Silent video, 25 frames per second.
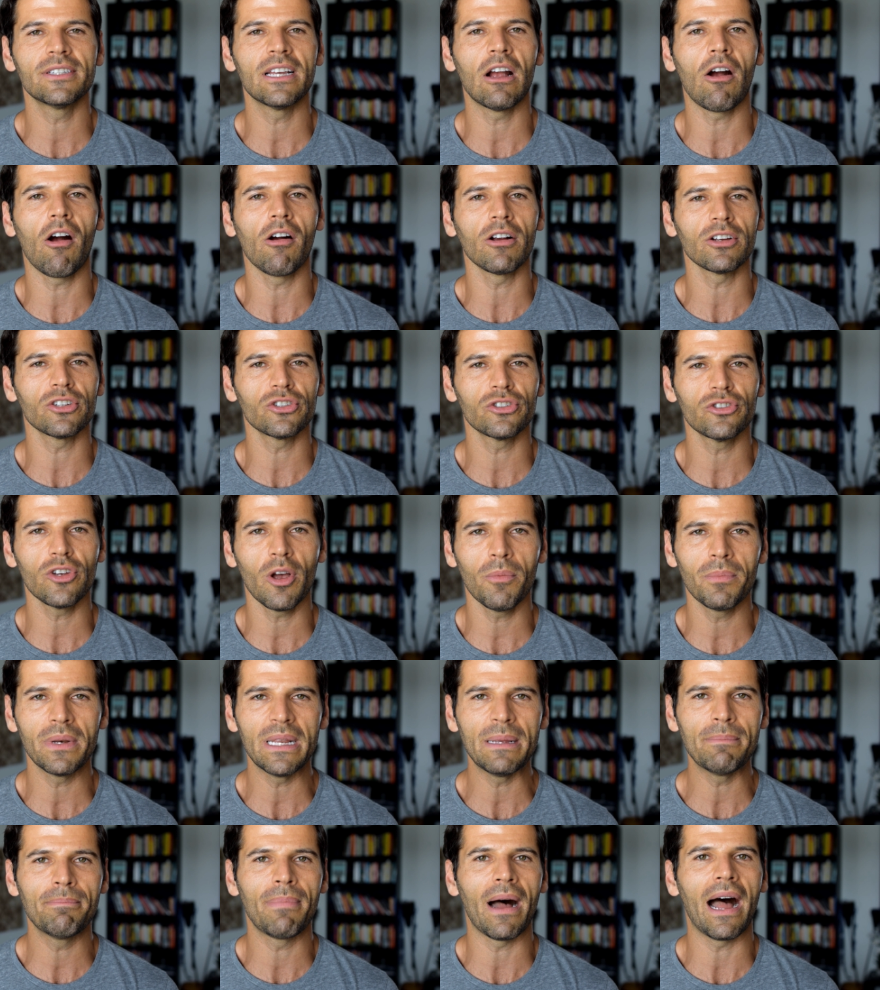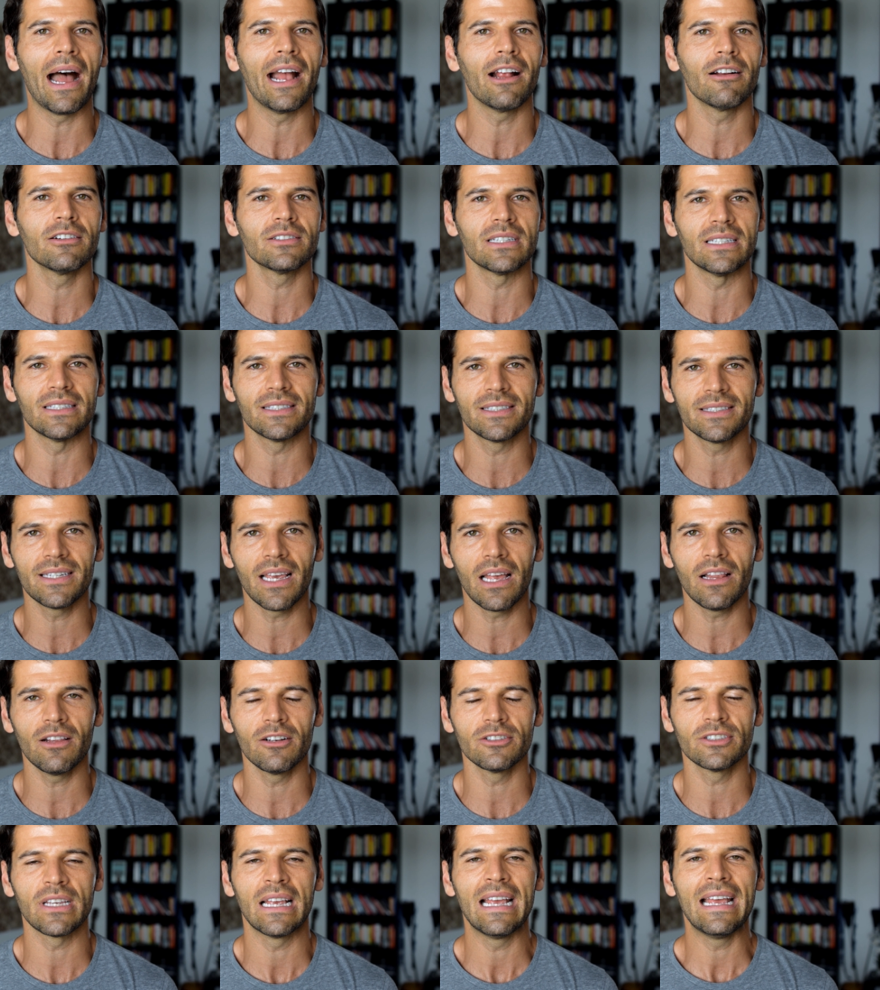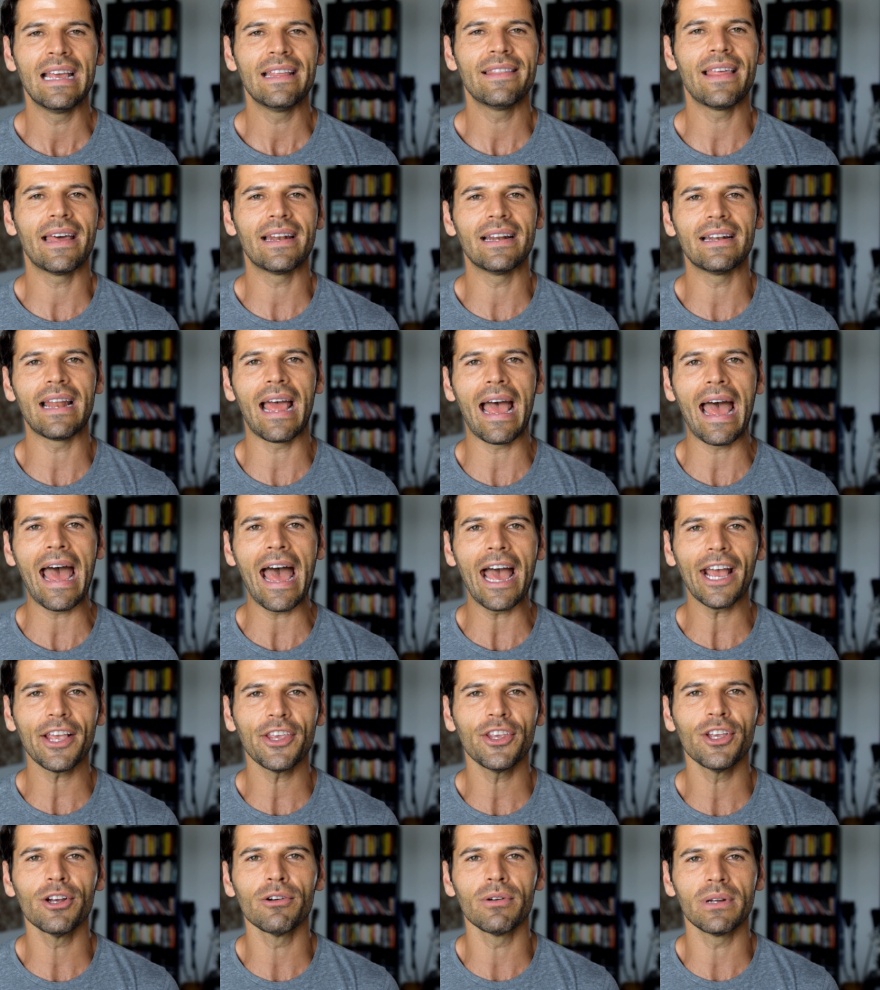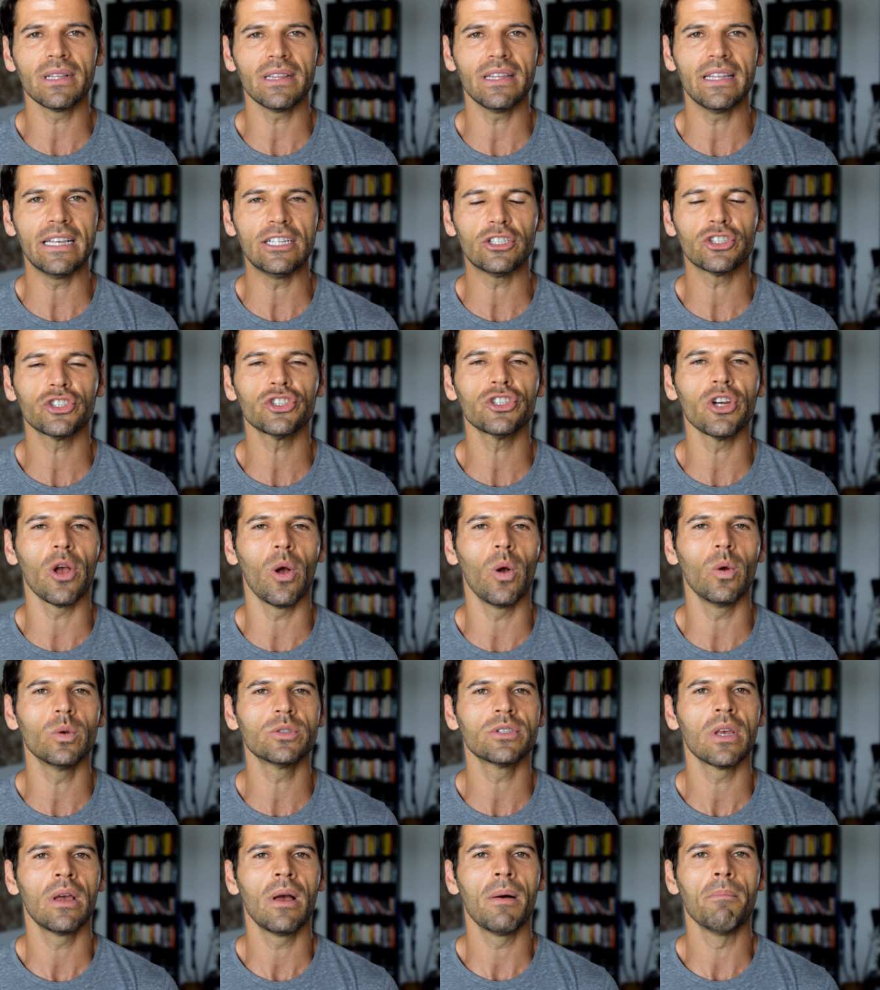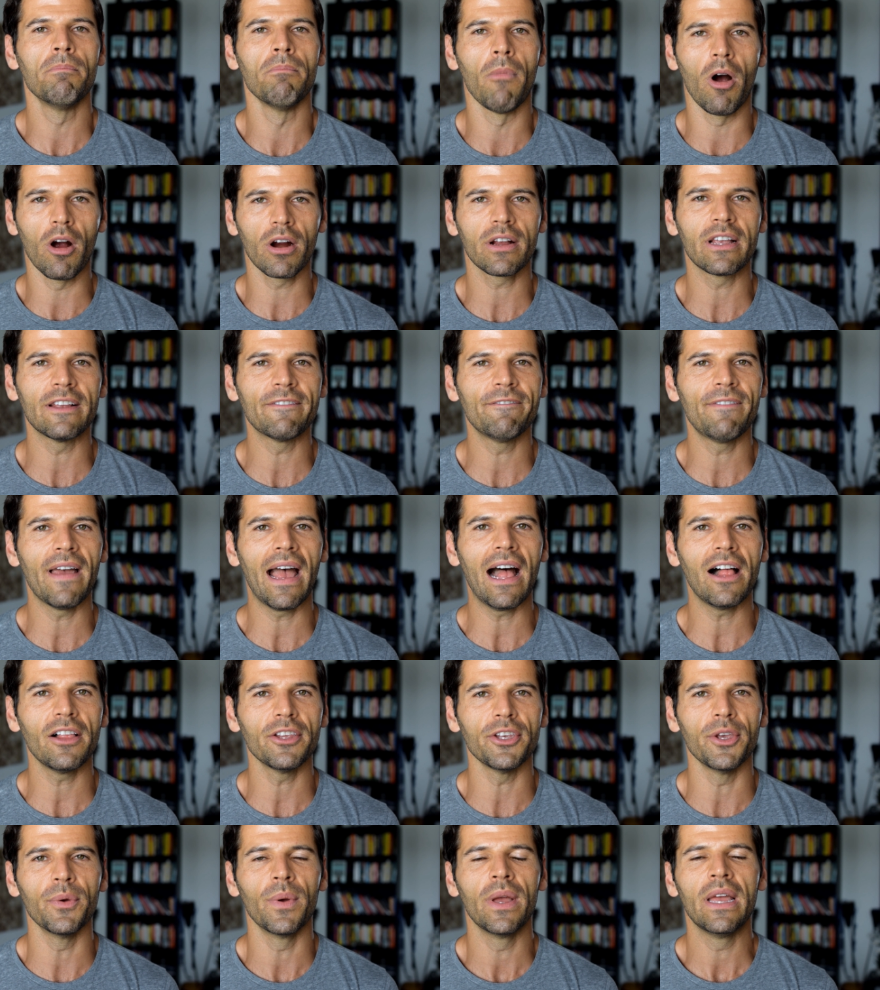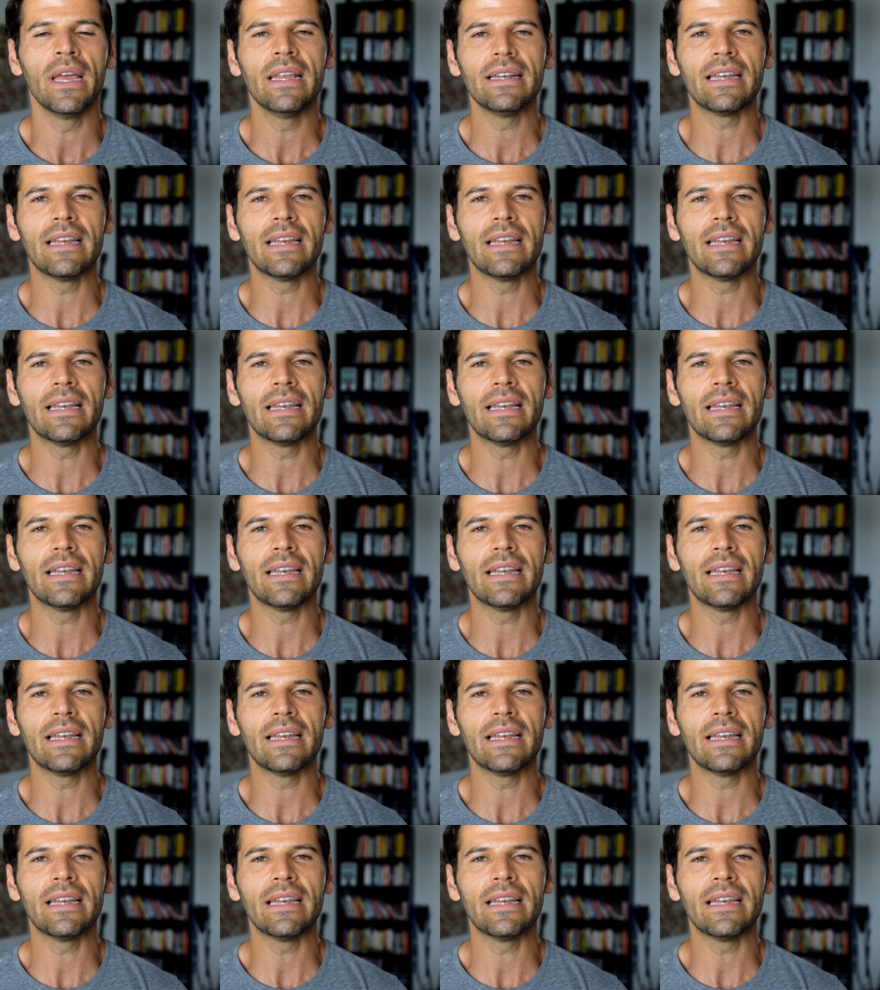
there are so many buyers and sellers that it accurately shows market value.